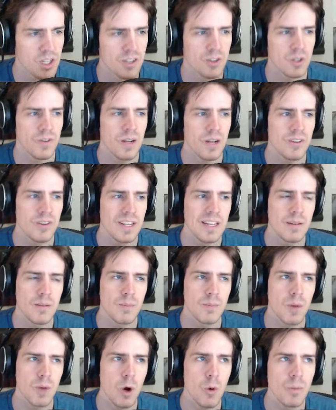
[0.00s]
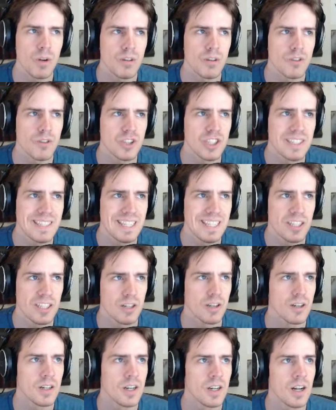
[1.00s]
So if I was eating oatmeal for
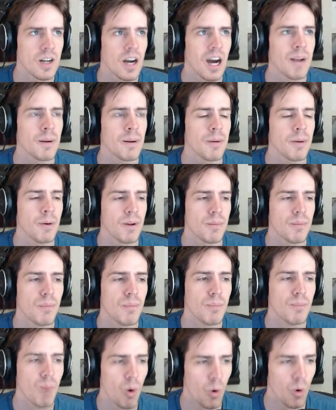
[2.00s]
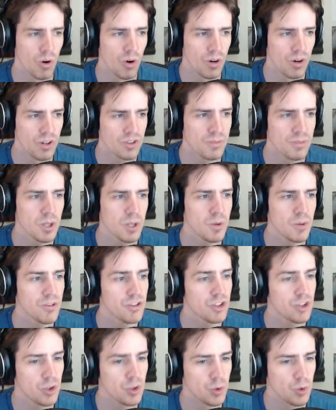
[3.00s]
dinner, I'd probably want more, something to go
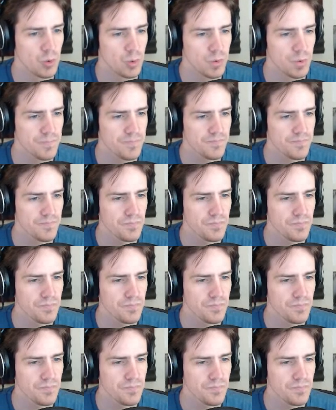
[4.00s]
with two.